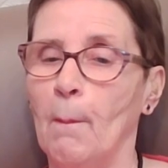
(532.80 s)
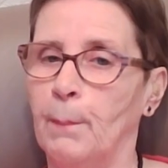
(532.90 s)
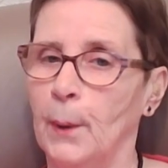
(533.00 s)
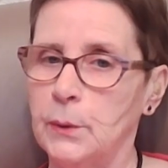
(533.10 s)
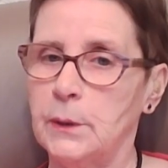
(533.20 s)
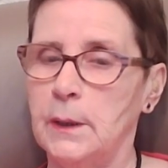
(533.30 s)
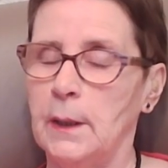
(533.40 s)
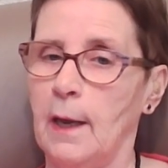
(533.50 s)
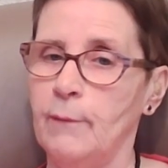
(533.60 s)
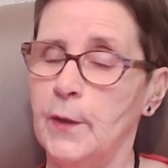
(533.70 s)
But
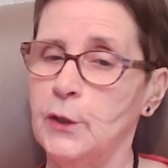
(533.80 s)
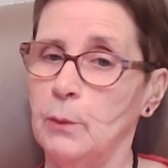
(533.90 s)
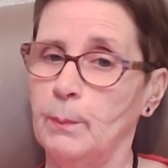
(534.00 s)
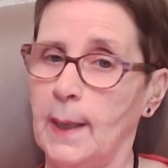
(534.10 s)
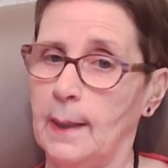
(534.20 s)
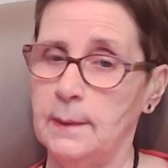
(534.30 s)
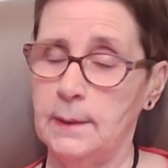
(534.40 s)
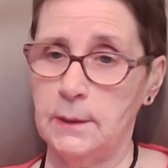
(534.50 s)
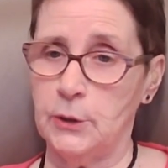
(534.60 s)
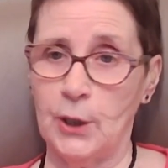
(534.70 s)
if there should be
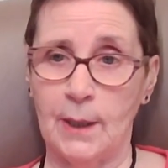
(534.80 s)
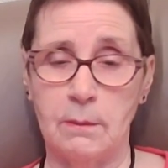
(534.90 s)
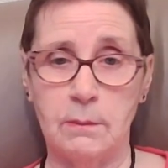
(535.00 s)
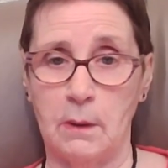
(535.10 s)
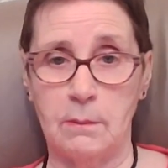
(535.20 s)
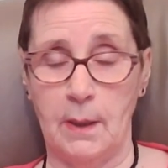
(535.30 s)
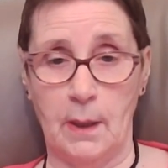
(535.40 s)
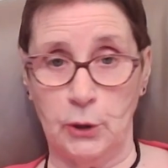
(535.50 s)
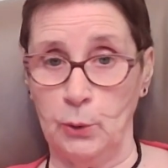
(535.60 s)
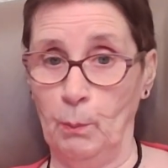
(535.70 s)
any chance that
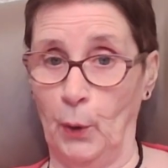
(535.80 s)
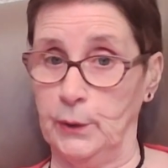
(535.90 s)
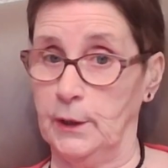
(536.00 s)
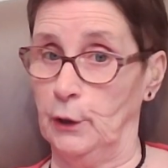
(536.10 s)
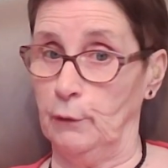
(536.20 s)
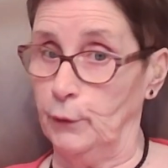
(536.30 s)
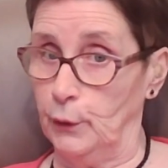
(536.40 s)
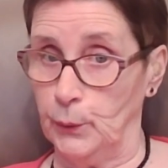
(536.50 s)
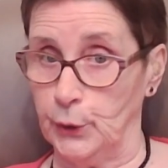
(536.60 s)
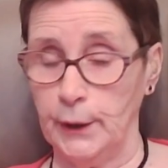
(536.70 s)
at some point in the
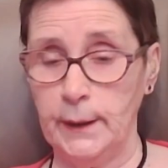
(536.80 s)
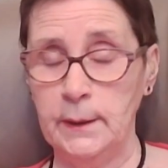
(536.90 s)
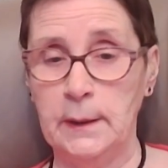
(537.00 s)
future